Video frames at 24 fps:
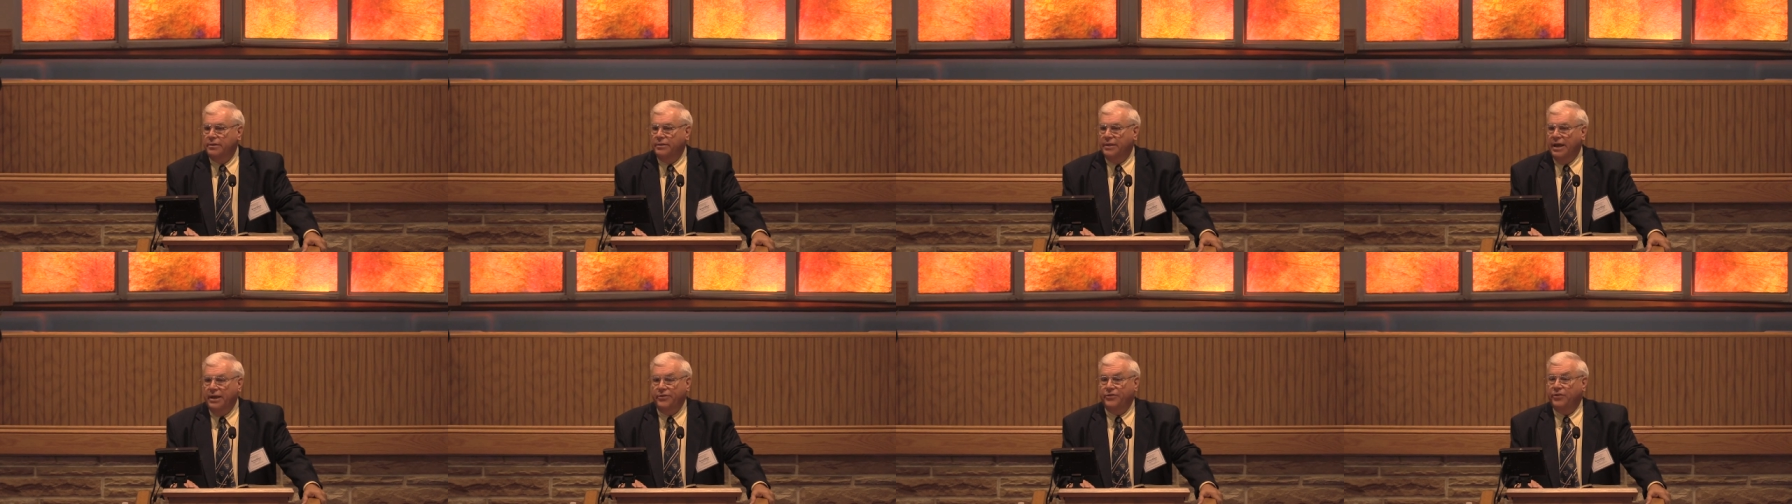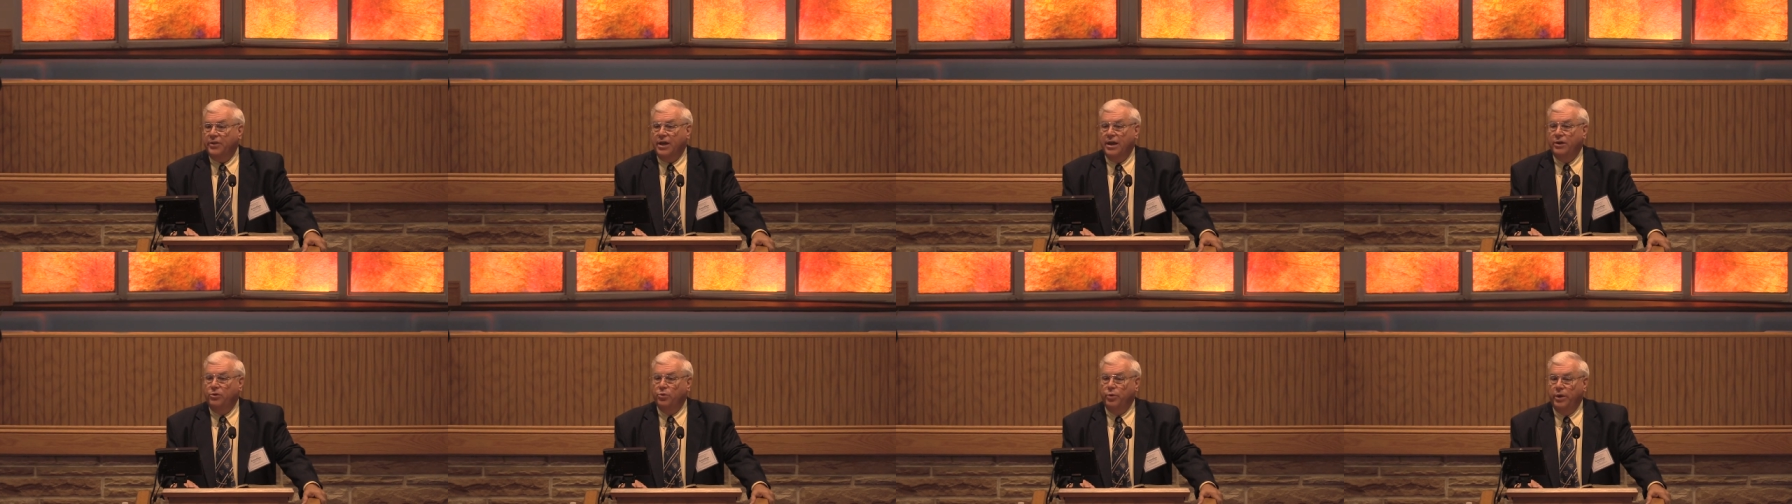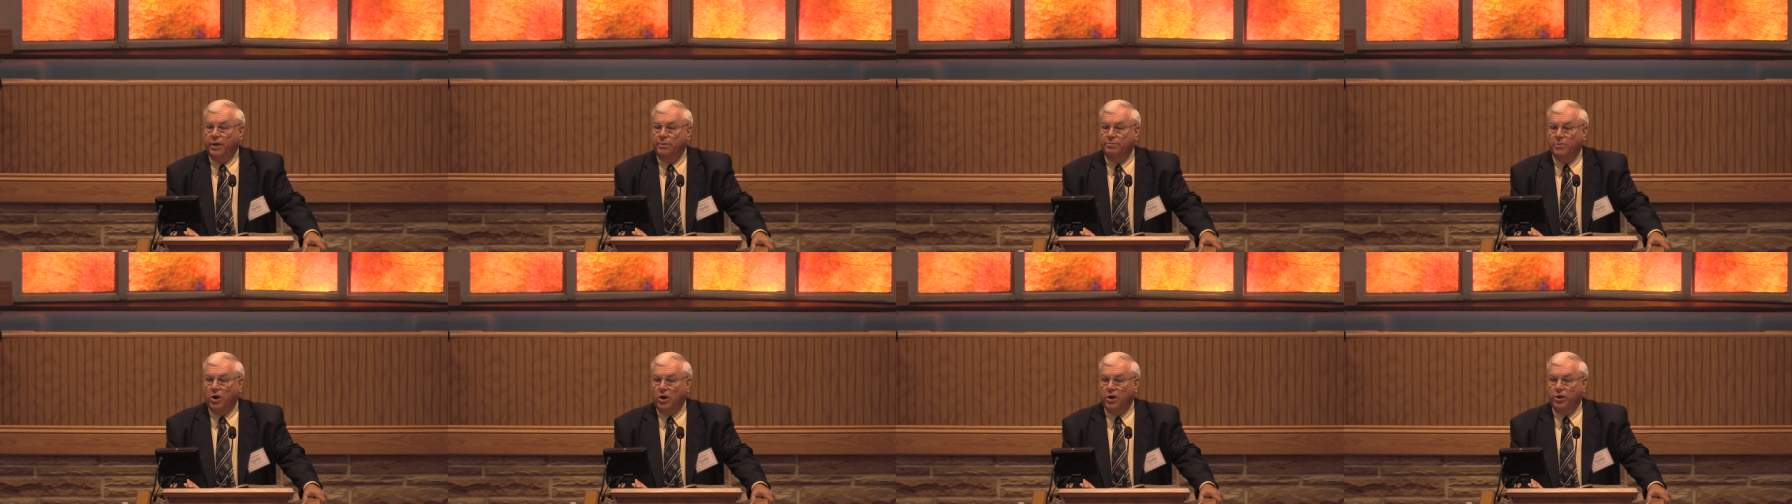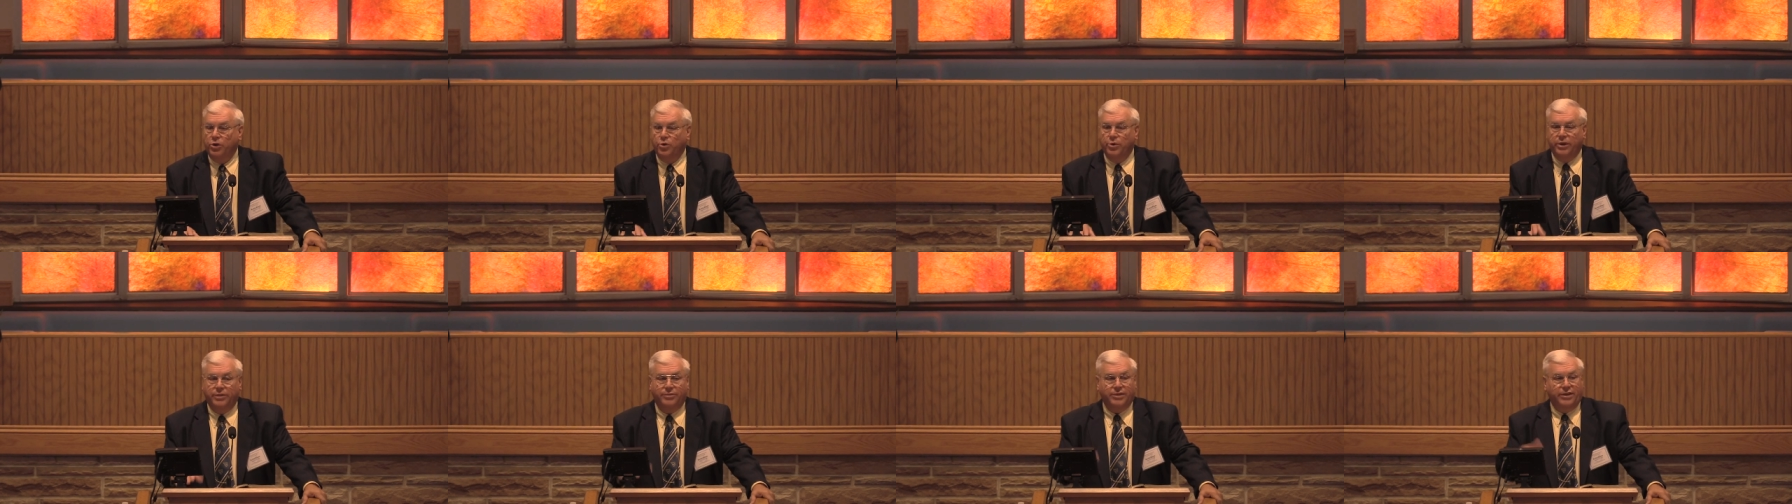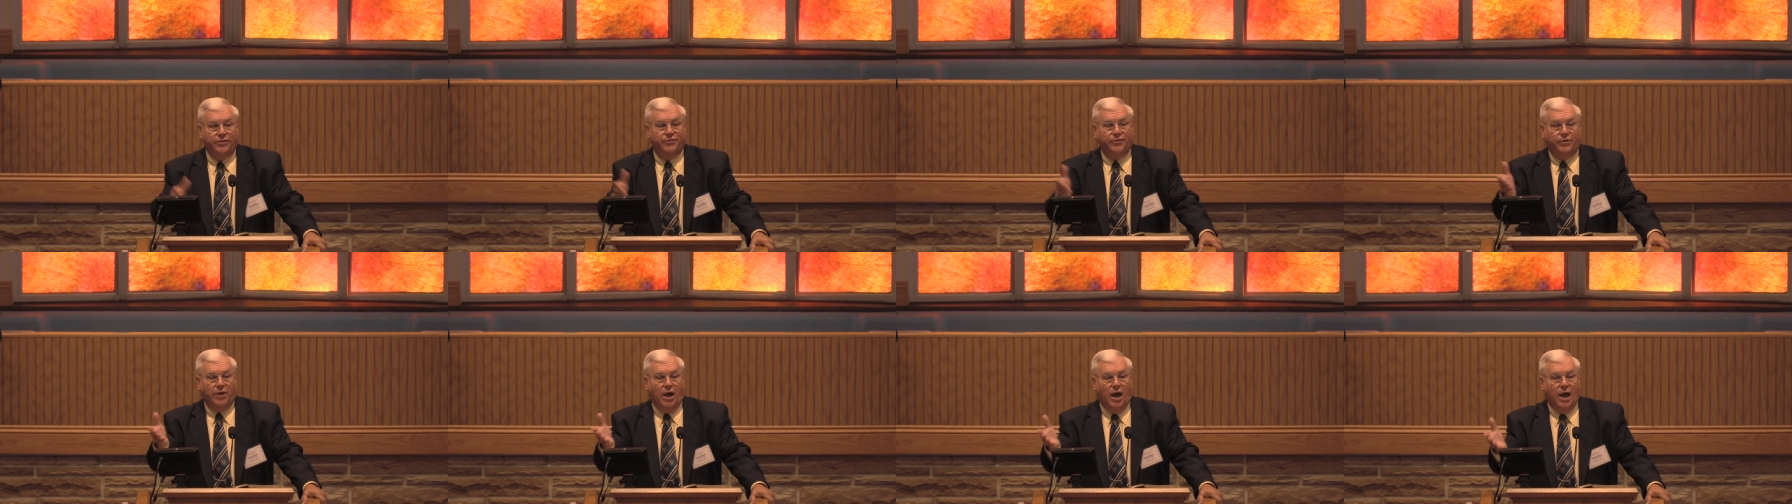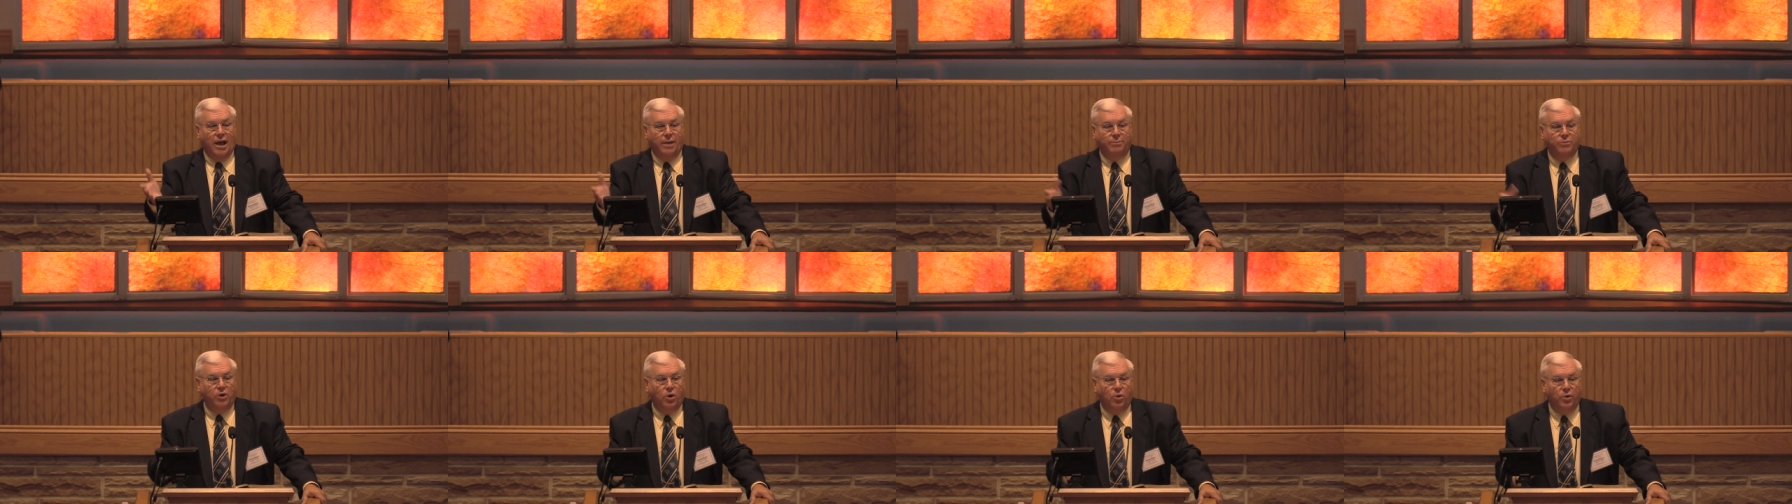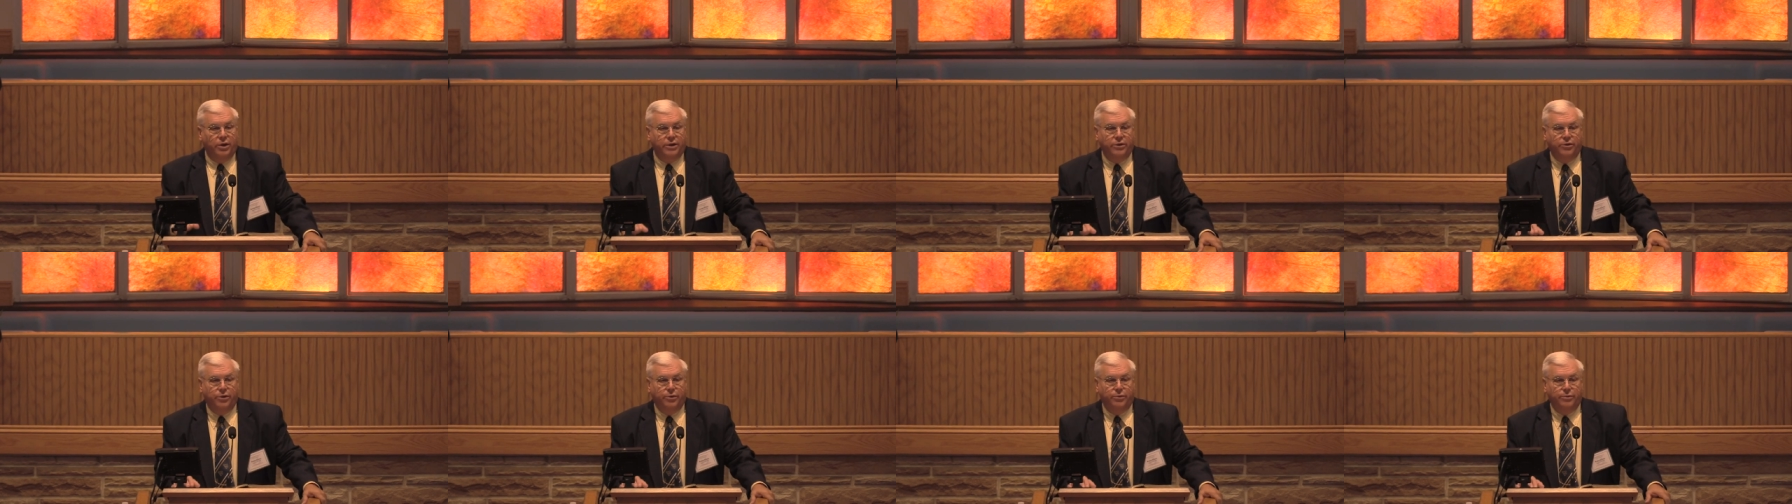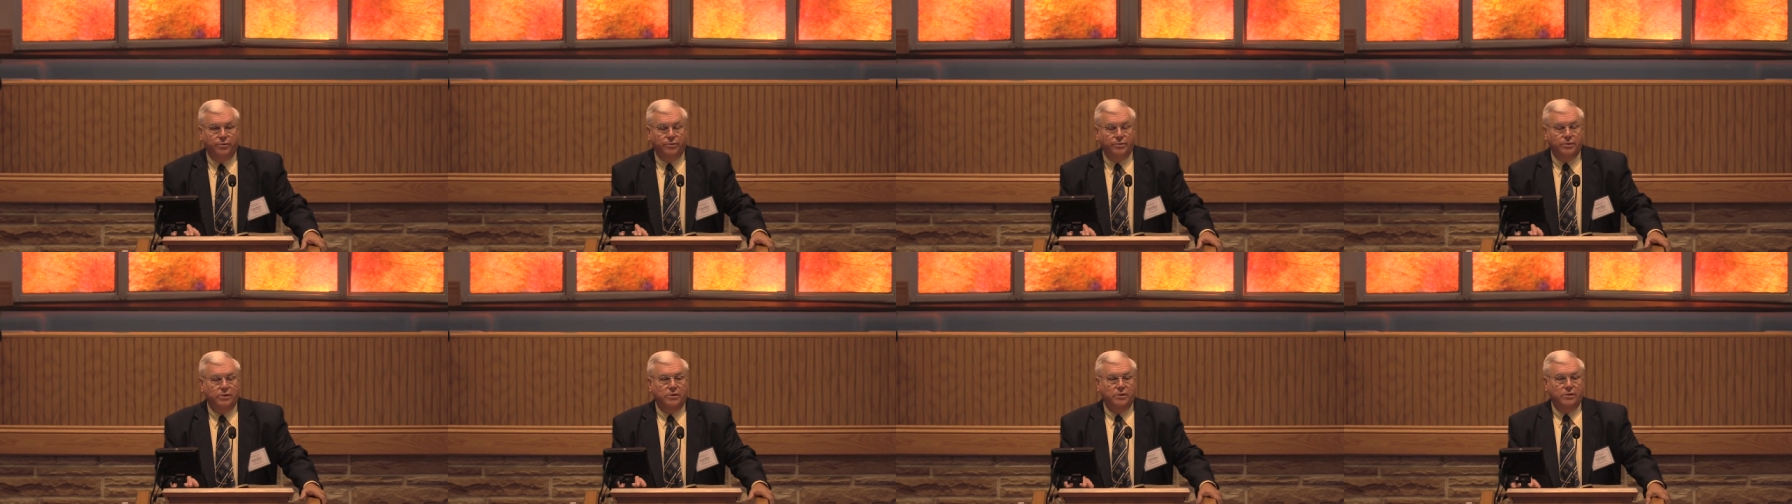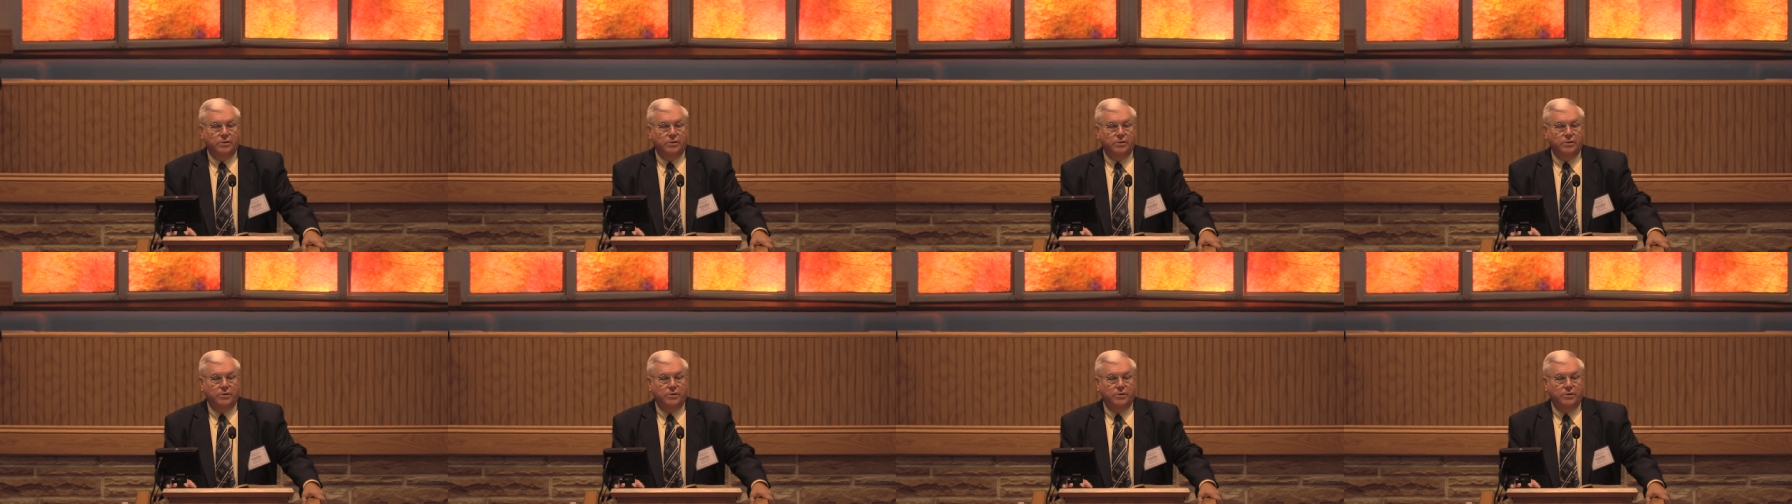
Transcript: they said to him, Are you at this time going to,